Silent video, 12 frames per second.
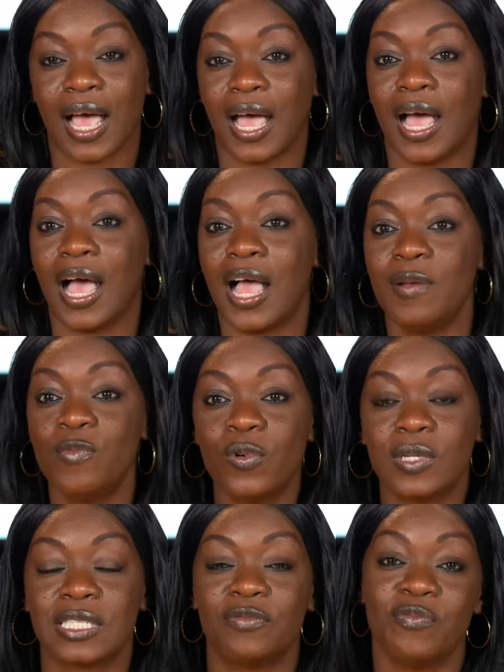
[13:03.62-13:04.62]

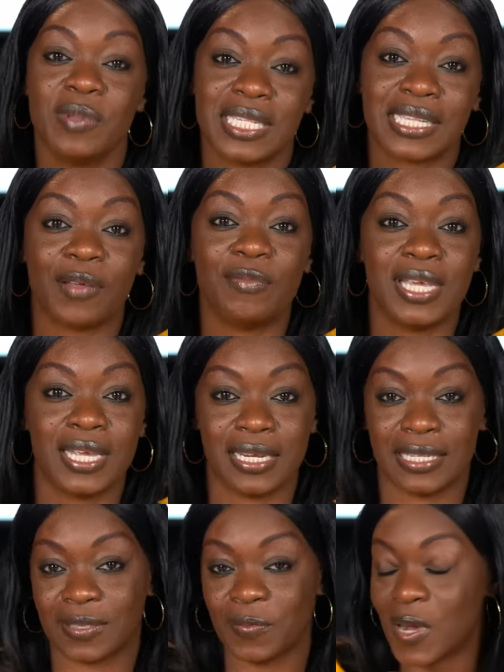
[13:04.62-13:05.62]
almost miss a beat
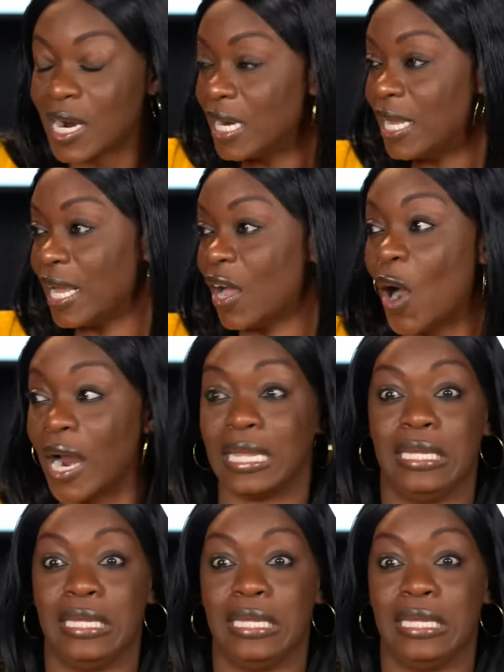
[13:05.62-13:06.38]
this morning, oh. or he